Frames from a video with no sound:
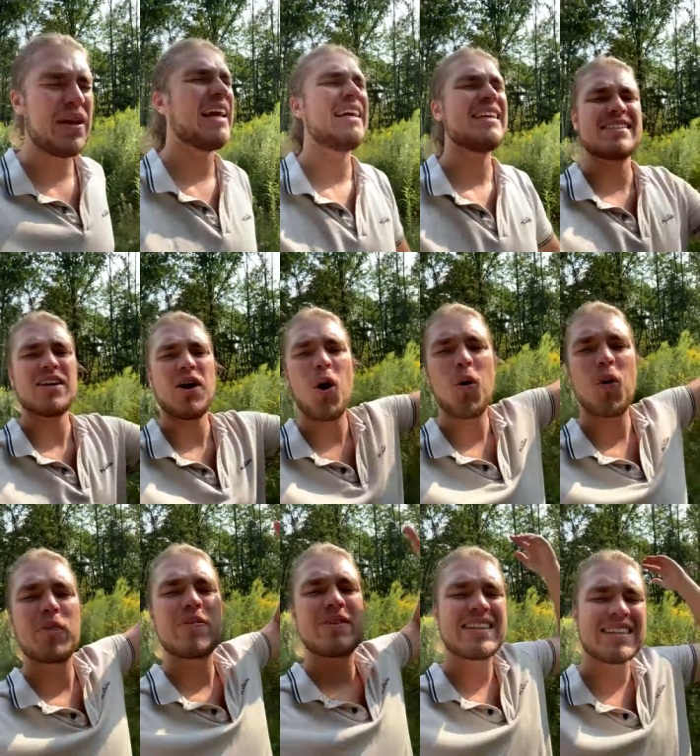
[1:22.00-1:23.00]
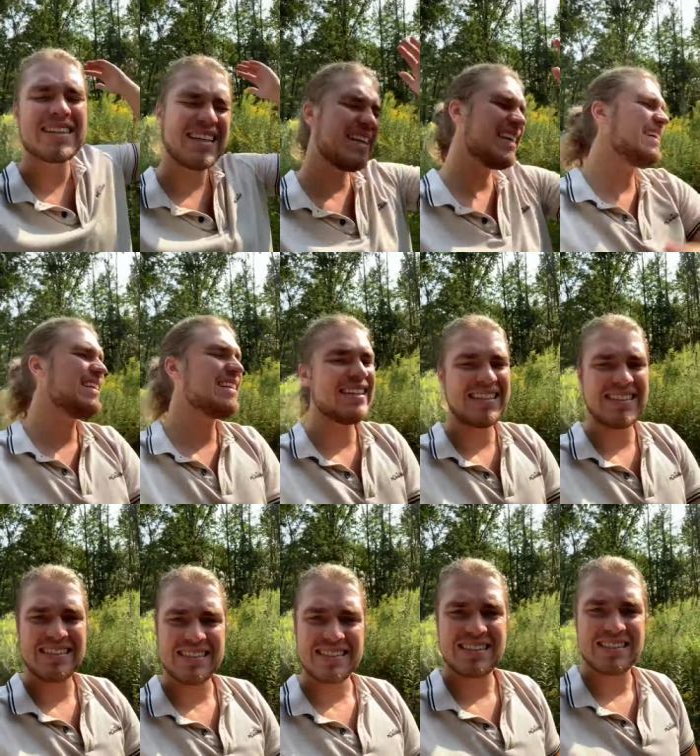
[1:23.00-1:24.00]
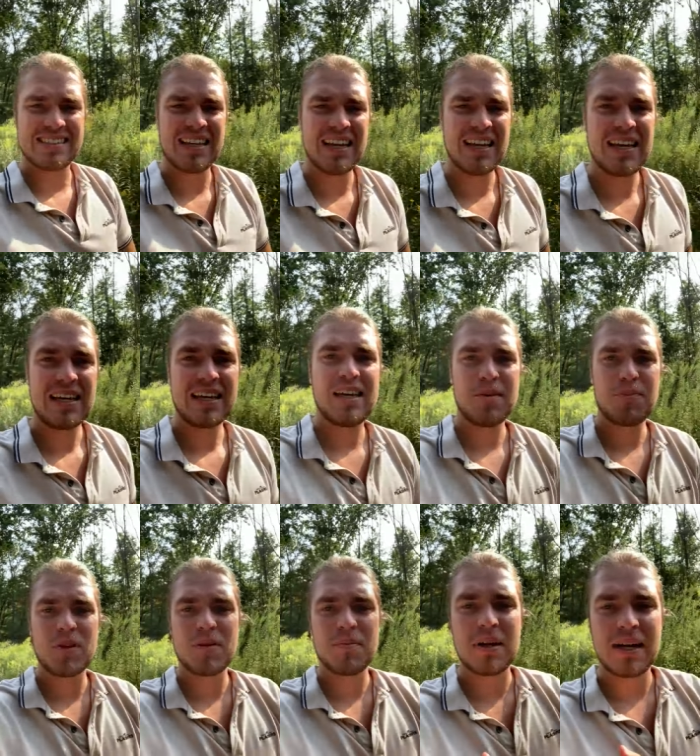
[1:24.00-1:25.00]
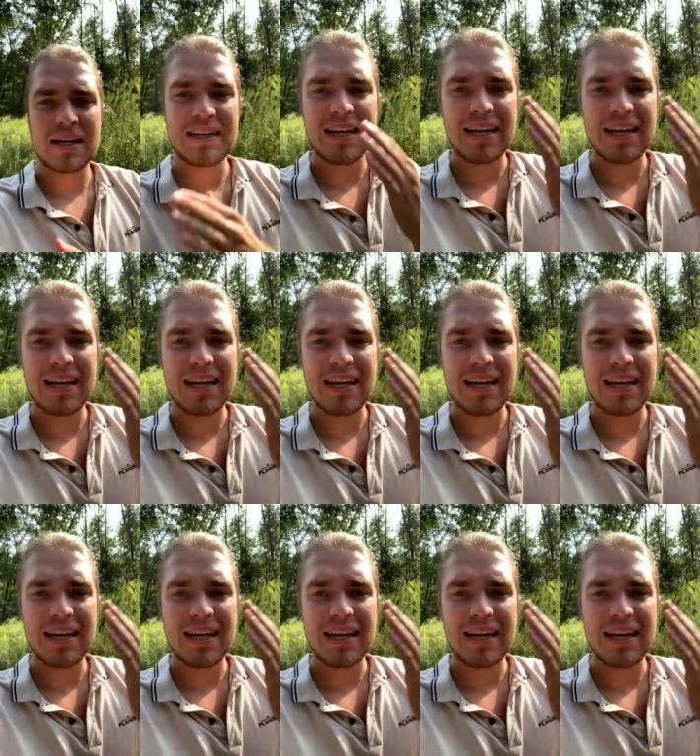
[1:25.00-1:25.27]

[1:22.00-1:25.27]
peace, oh please. Keep your mind